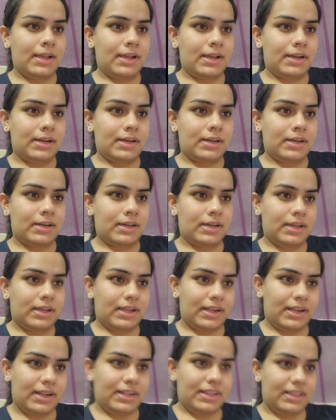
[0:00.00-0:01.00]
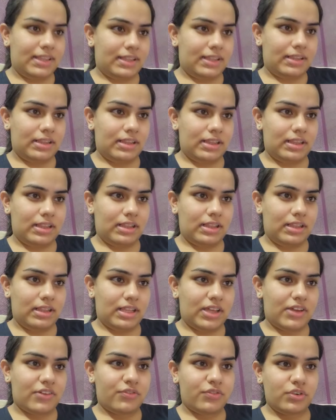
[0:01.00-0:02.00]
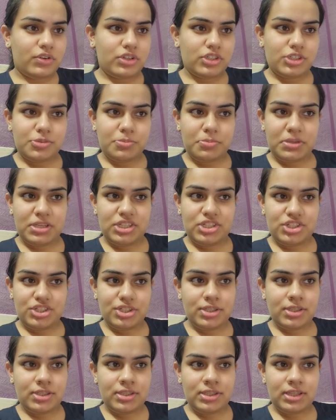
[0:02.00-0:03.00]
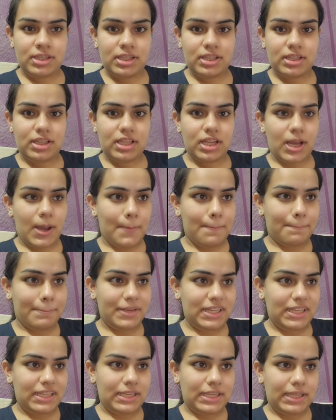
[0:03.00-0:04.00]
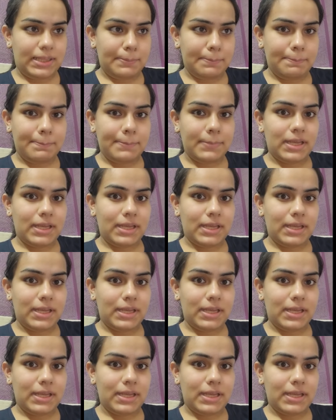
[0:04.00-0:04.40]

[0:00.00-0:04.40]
and like first mention the company name,